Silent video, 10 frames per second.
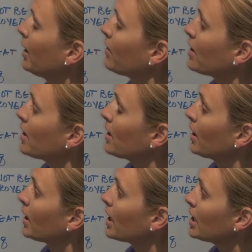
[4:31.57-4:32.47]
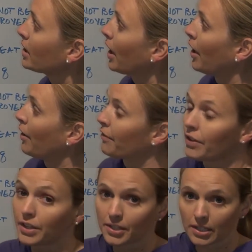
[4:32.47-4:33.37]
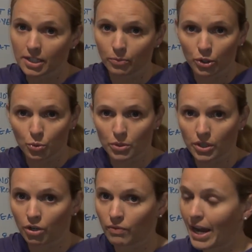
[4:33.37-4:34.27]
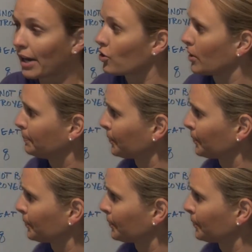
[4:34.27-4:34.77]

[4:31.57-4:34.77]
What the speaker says: the heat of the system, which was our reaction.